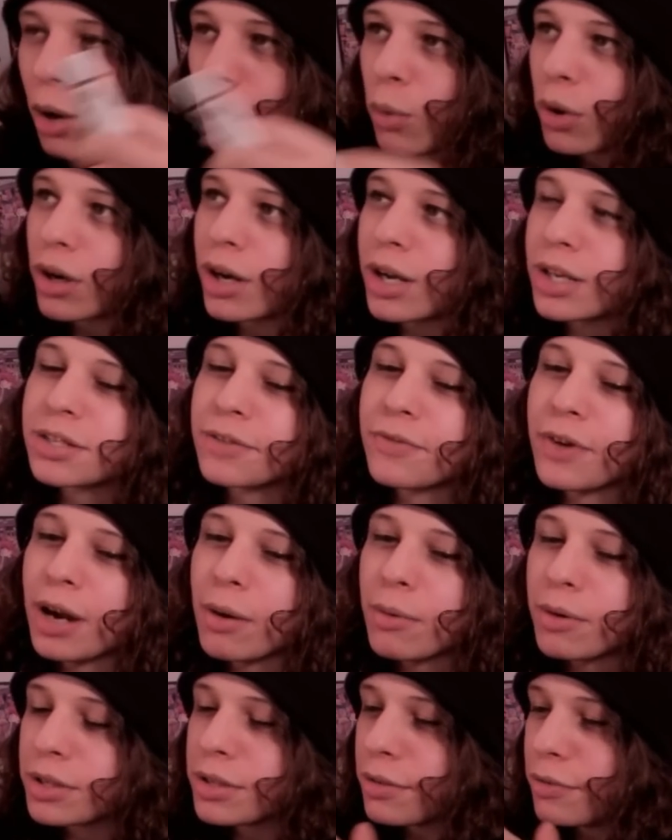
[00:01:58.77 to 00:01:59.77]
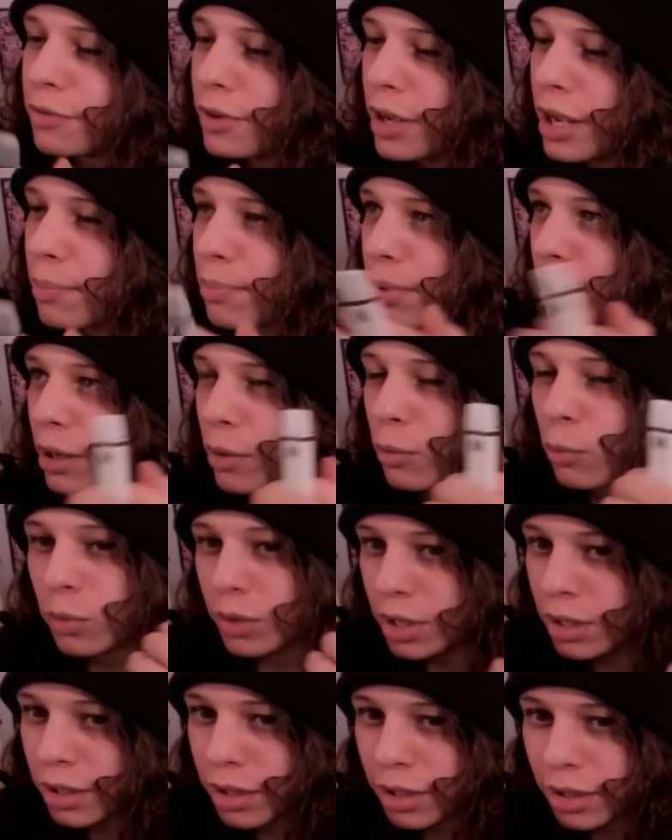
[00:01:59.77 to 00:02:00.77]
Whereas if I wanted to vape like
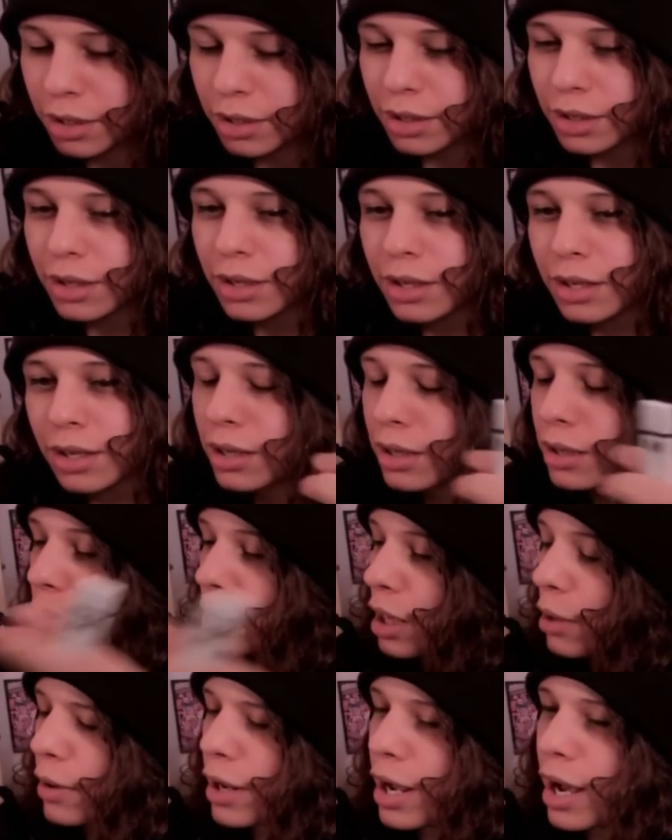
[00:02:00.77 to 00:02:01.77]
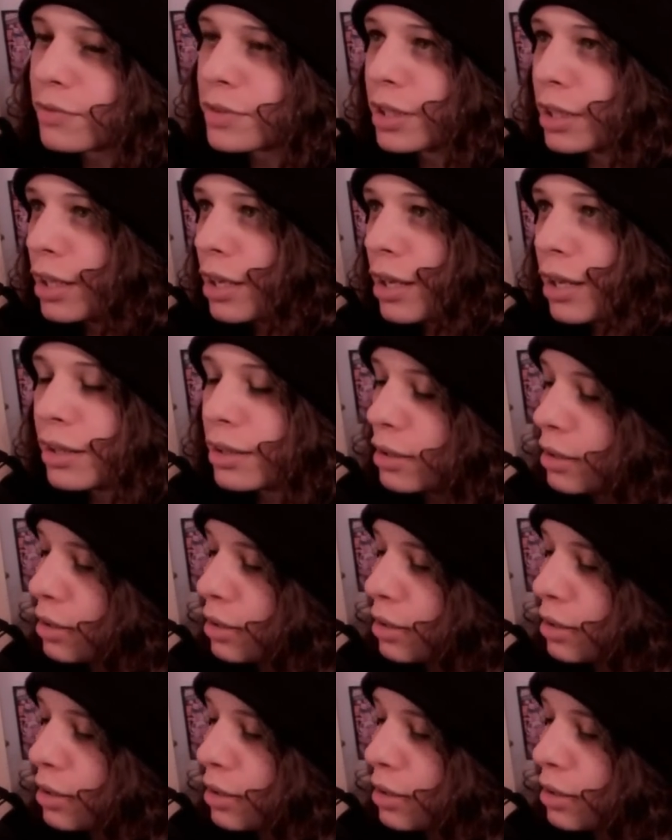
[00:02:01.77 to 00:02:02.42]
weed, well, I would have to get